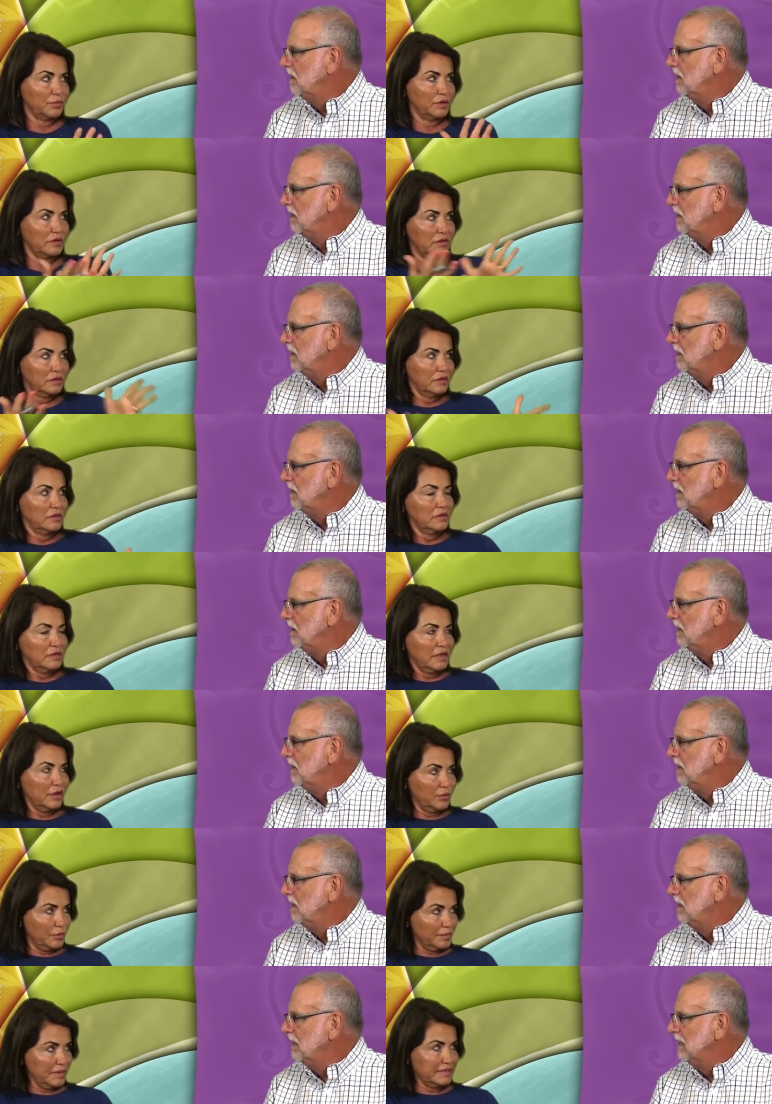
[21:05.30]
Speaker 1: would
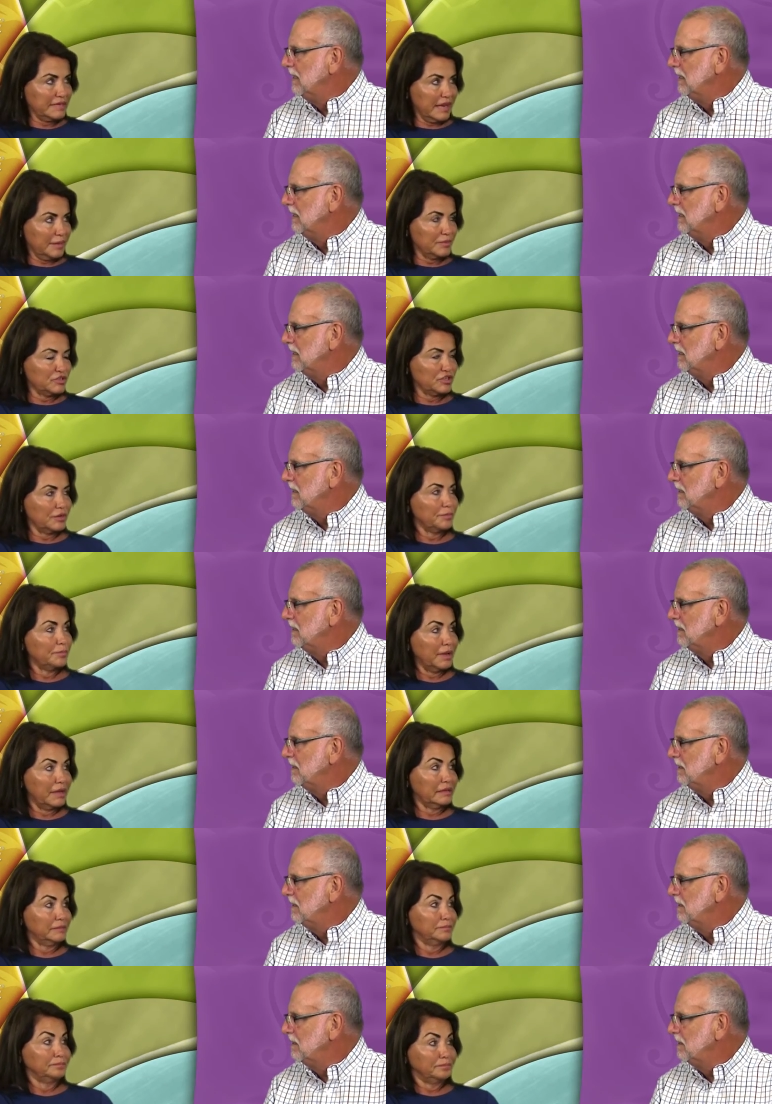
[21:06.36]
it would be damaging
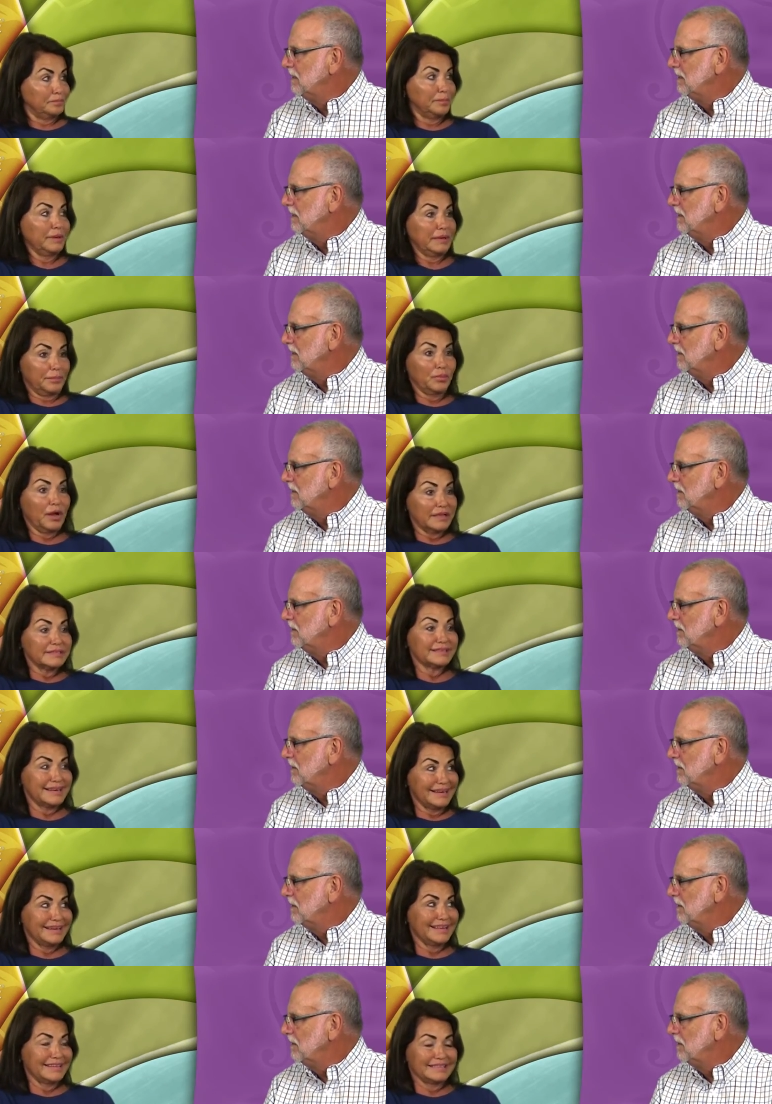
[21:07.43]
but but a
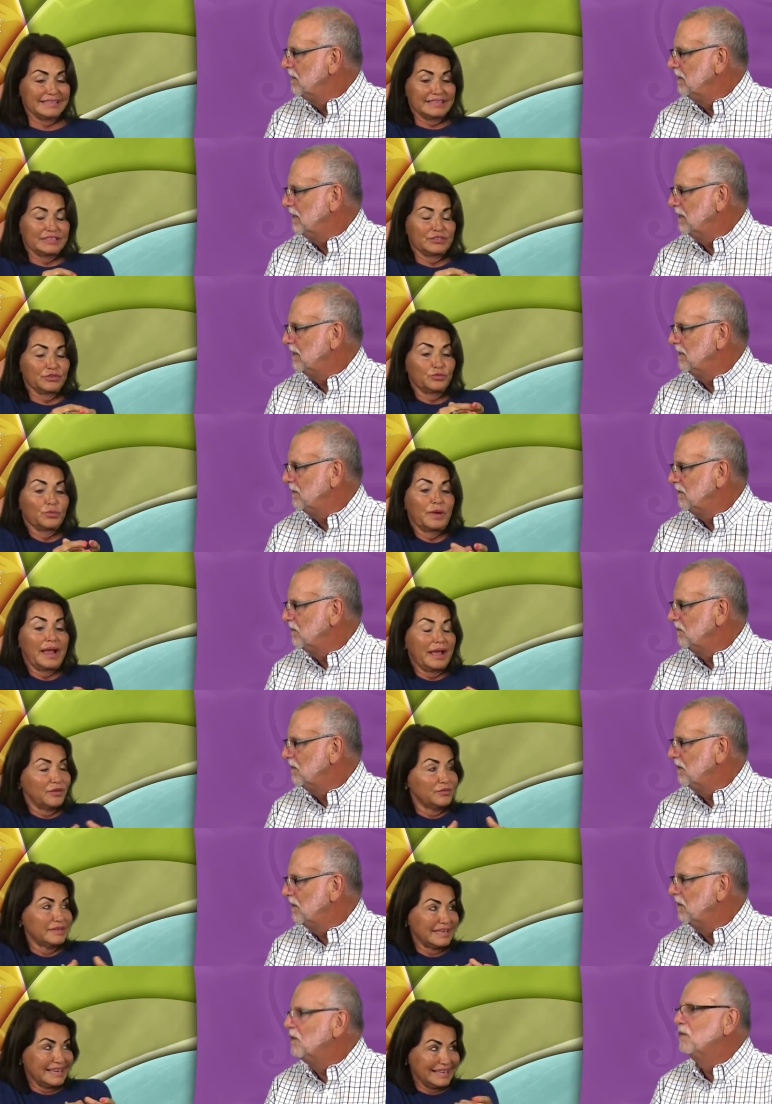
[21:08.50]
prostate is it's yeah.
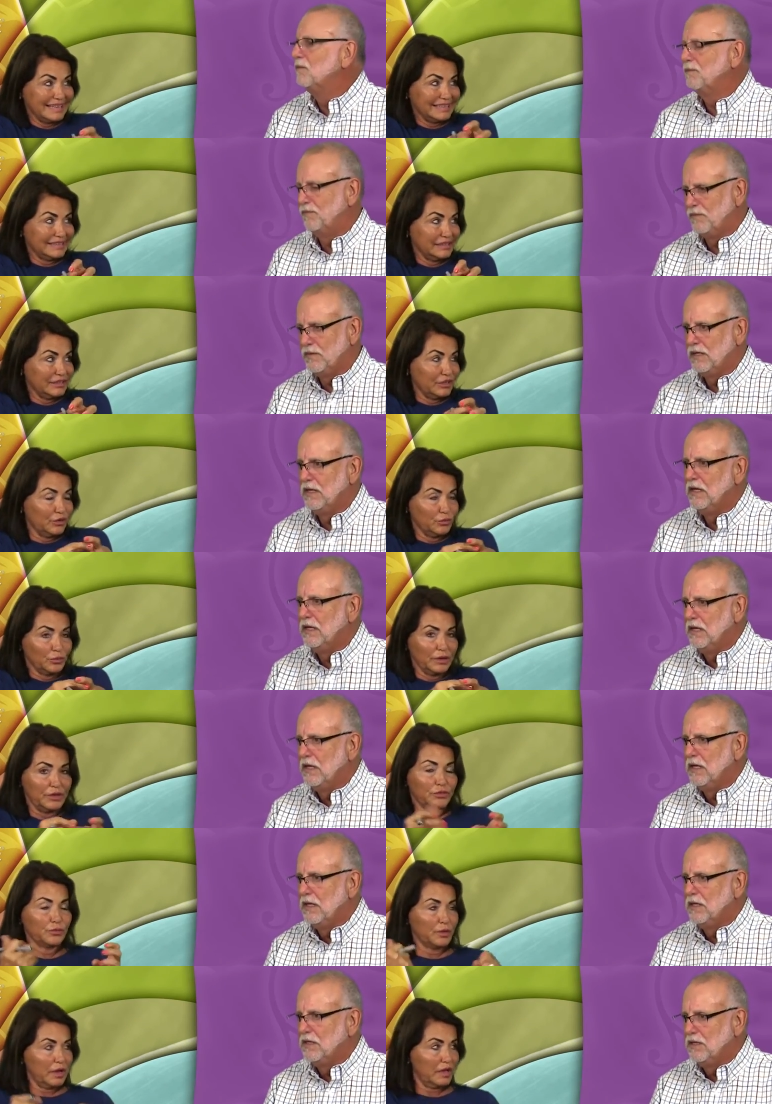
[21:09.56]
surrounding the
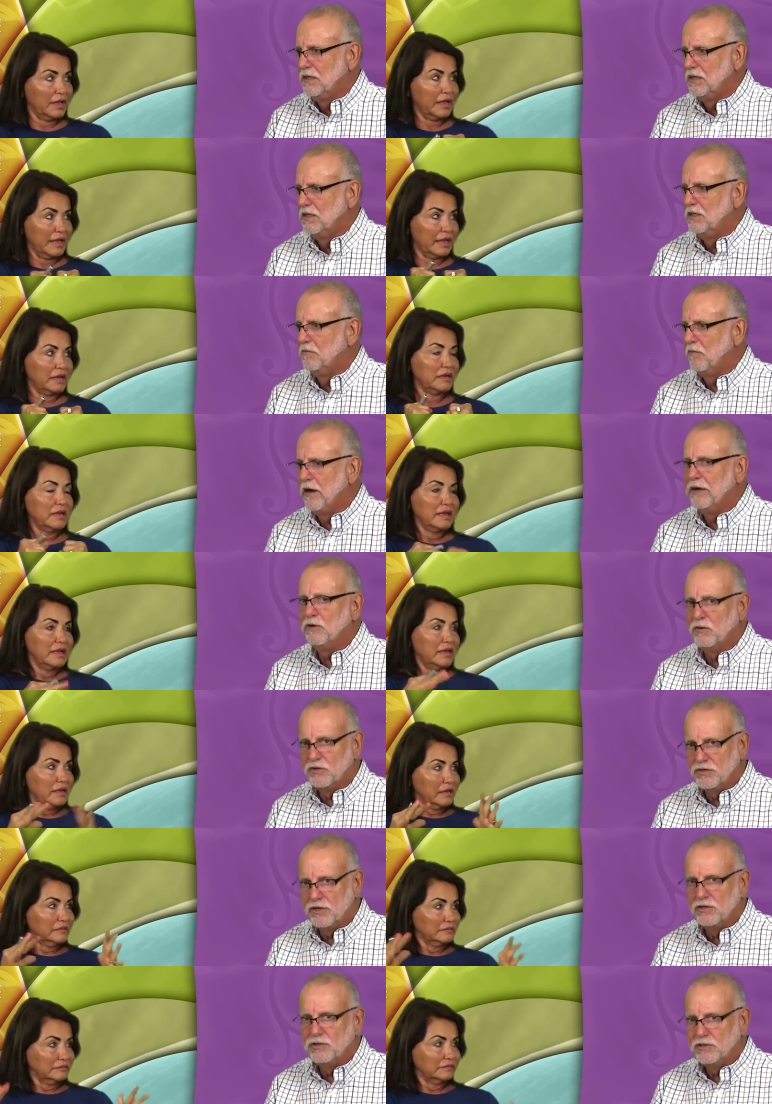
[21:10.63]
urethra and
Speaker 2: the
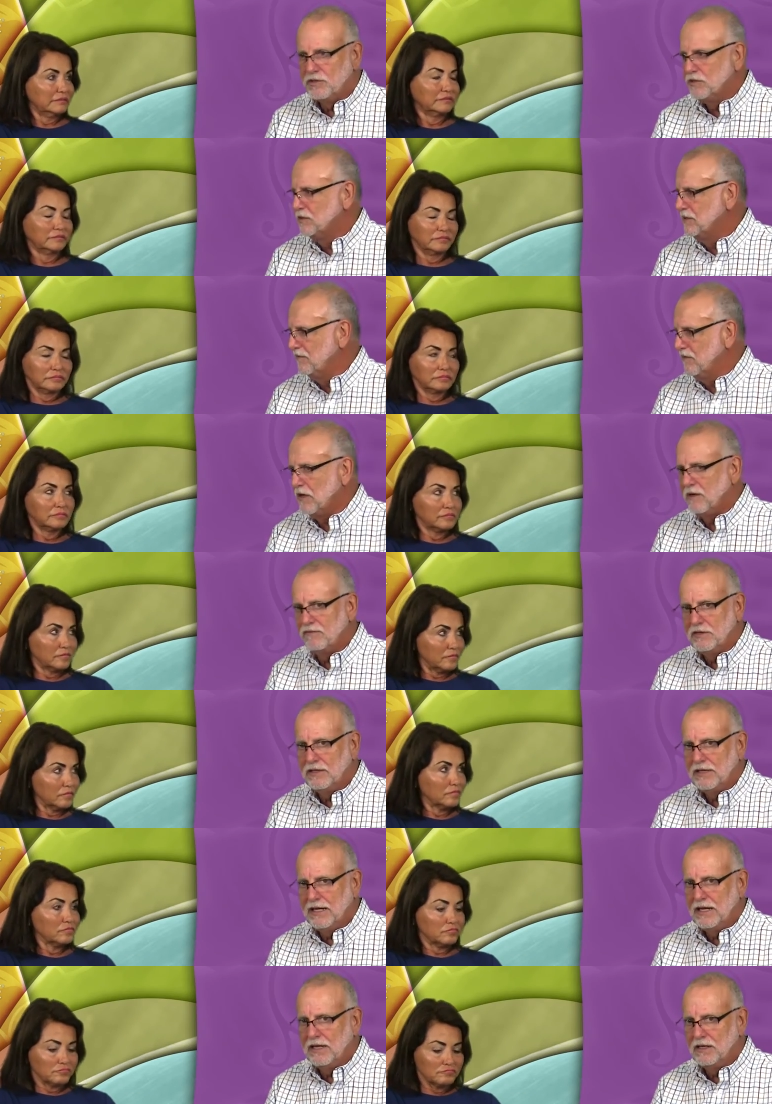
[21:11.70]
microsurgery that's involved
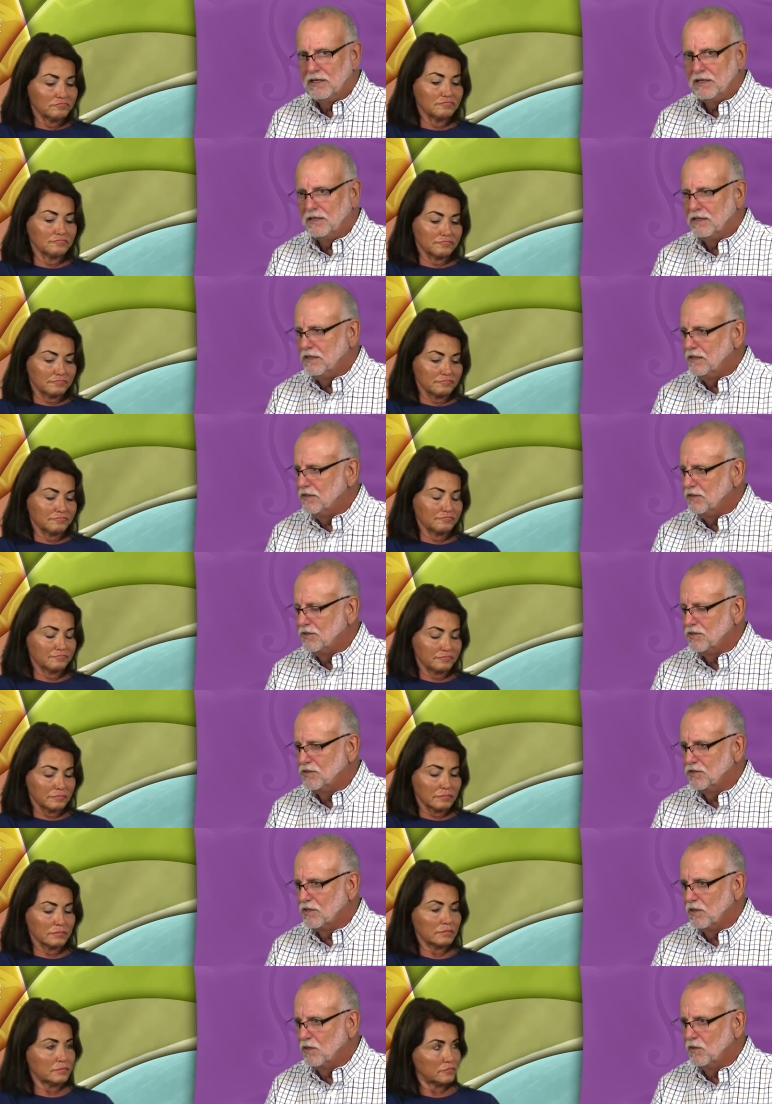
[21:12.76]
in that mm-hmm. is
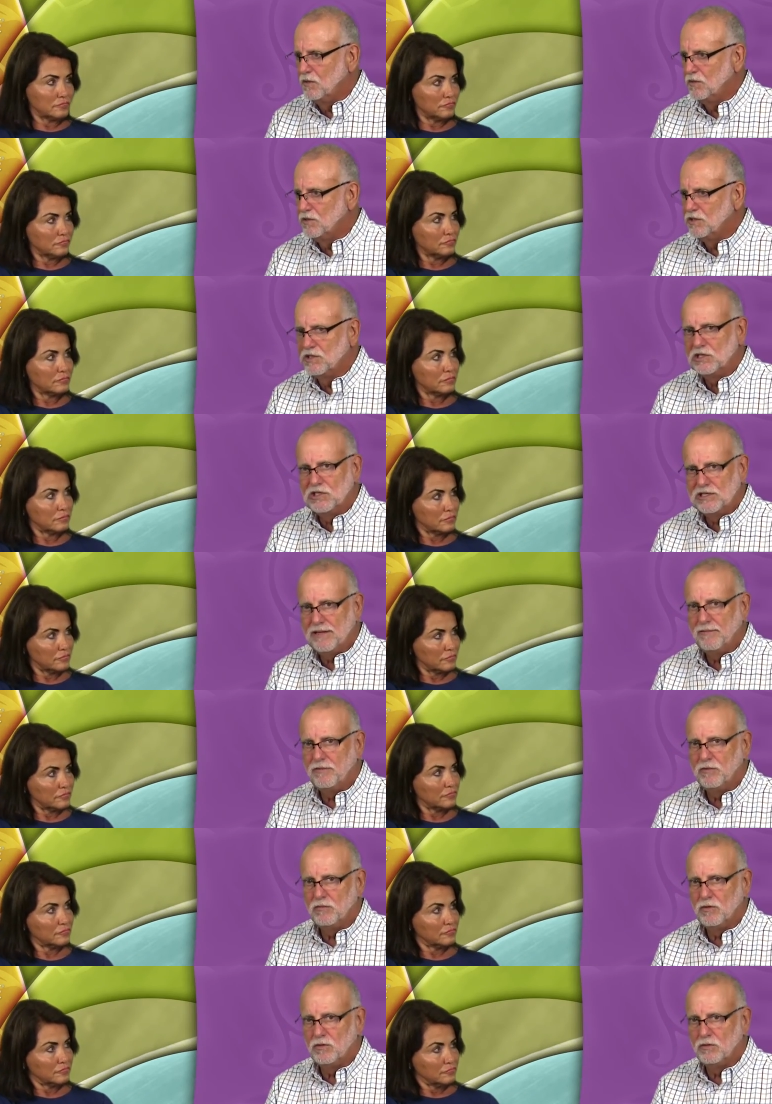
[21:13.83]
so
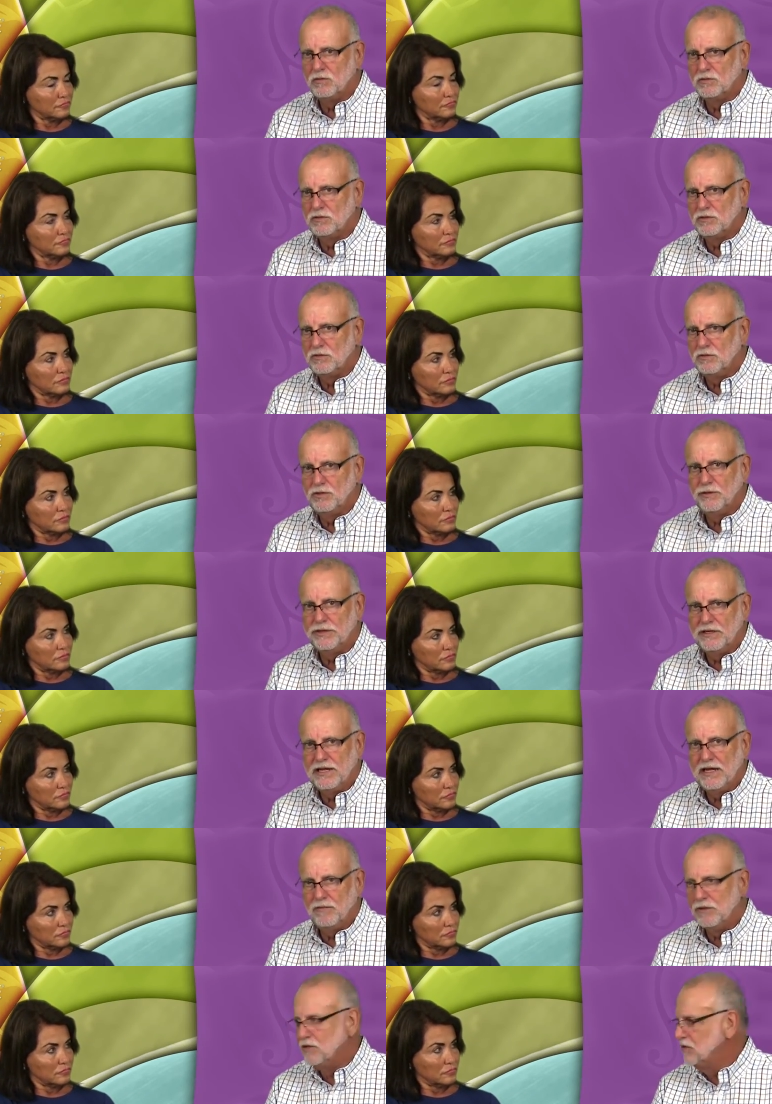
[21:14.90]
susceptible to doing
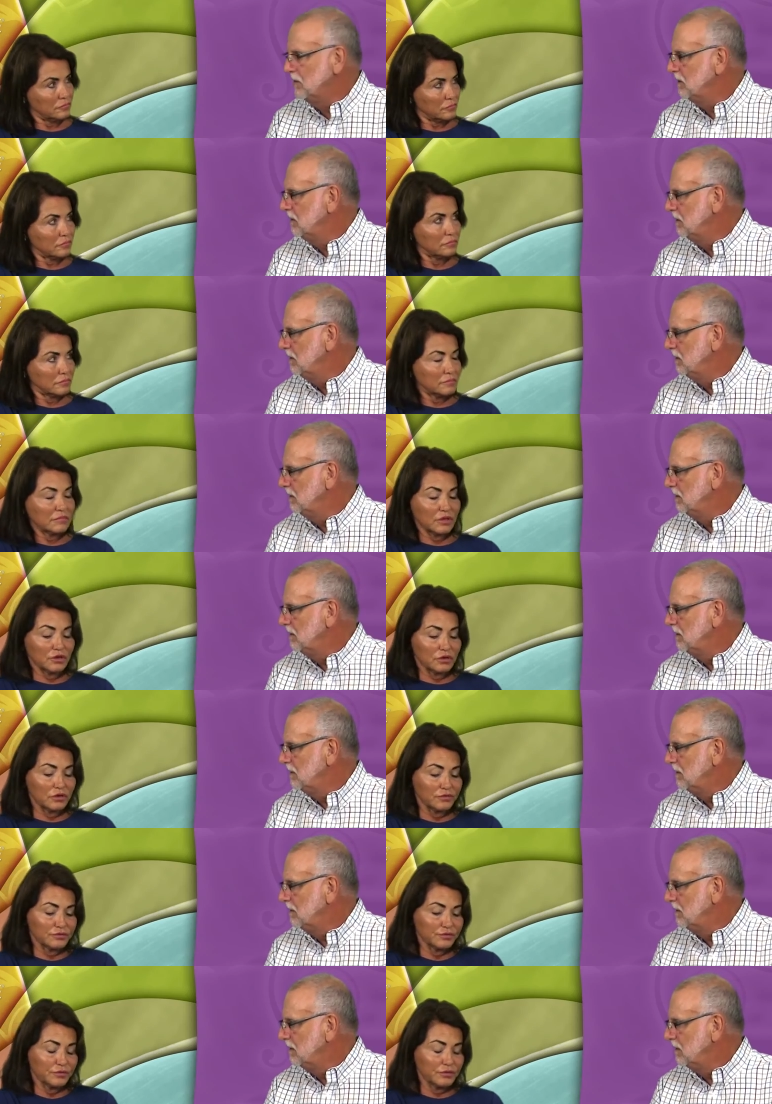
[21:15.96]
damage
Speaker 1: mm-hmm. the nerves